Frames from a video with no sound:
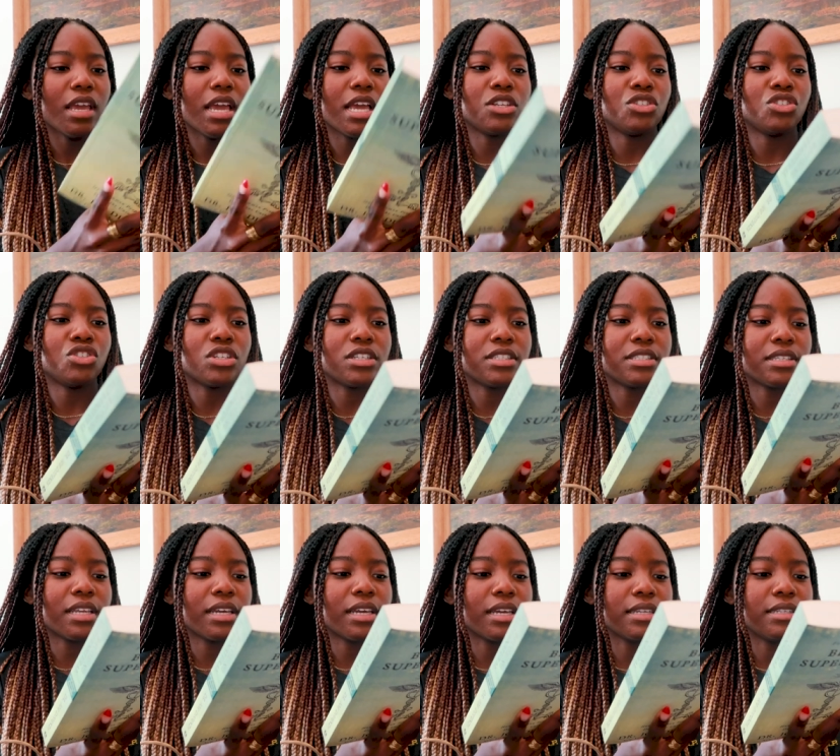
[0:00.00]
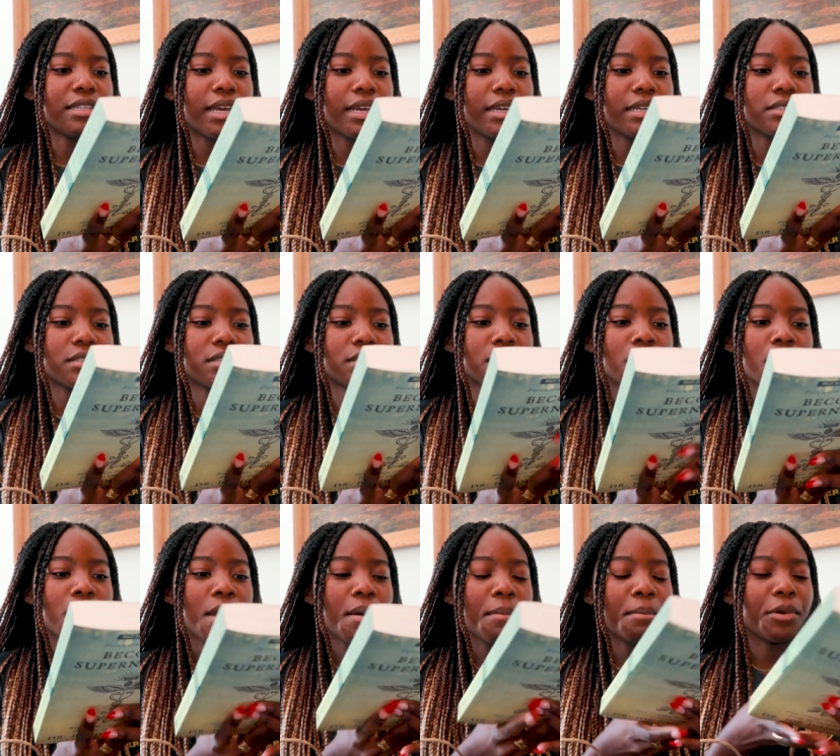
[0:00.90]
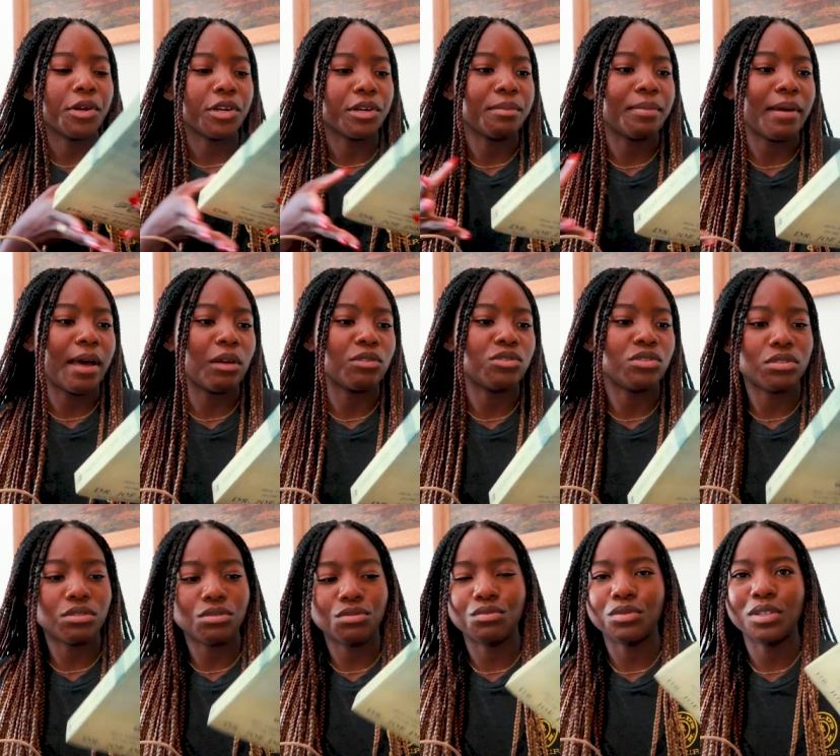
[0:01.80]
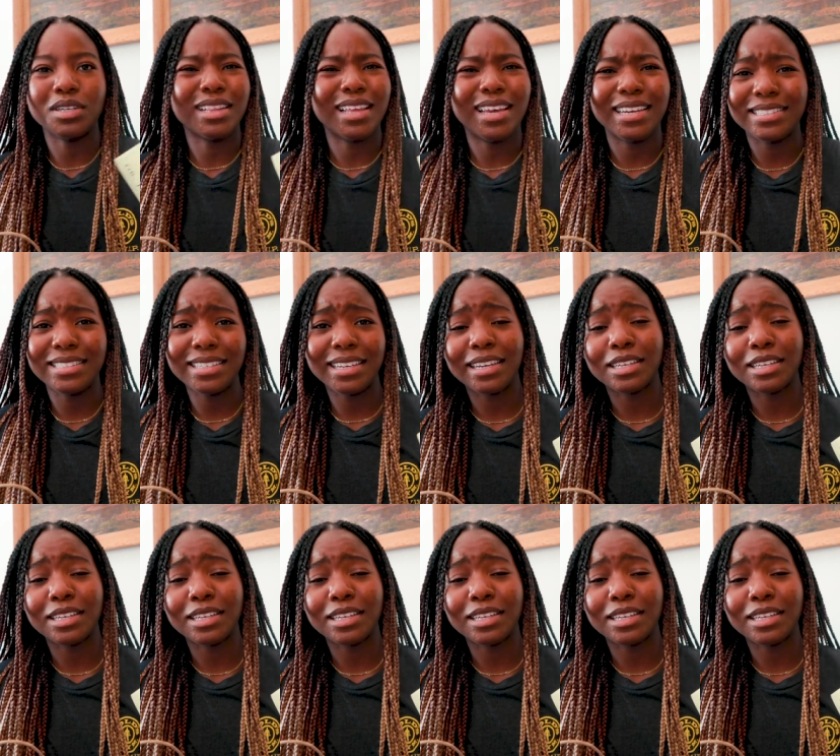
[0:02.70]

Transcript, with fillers: it's just like a nice book about just realizing,